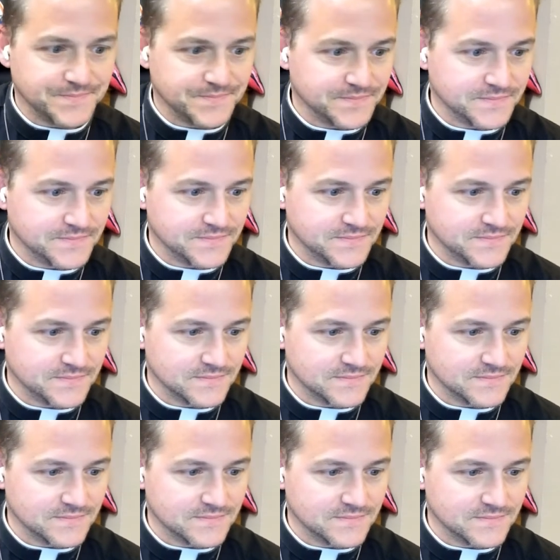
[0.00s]

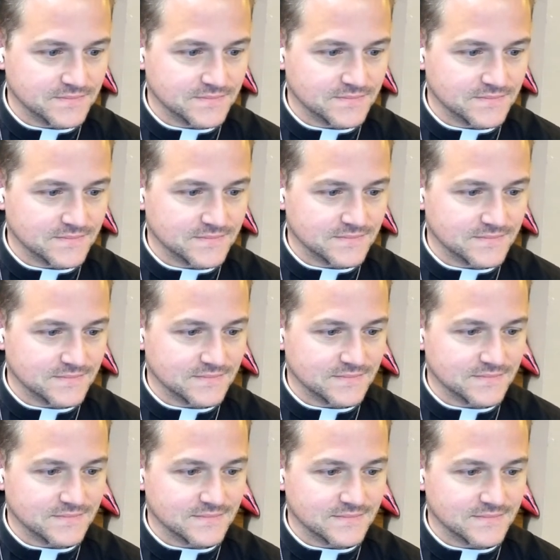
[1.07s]

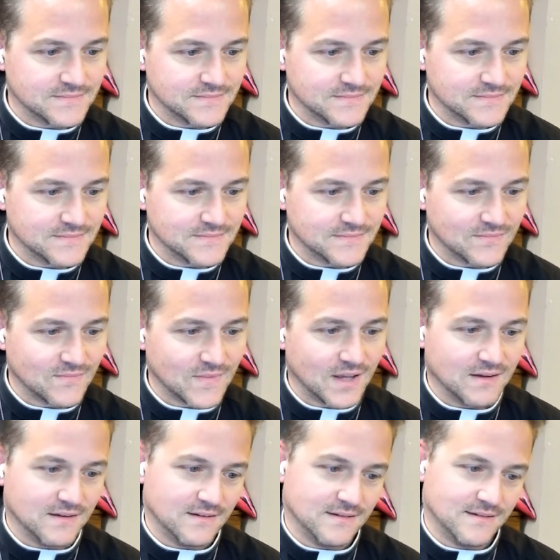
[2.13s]

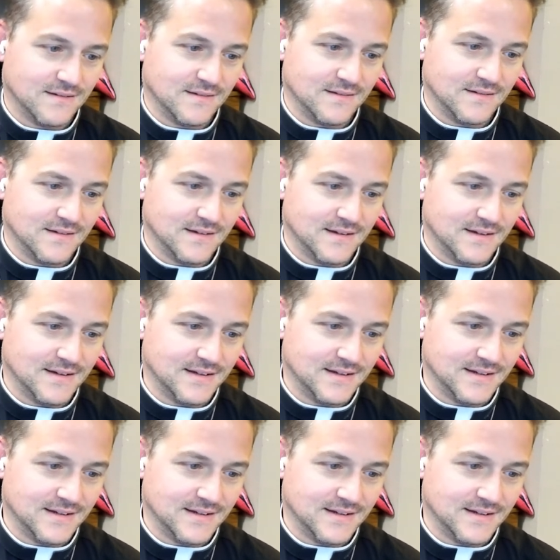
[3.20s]
Nothing is said.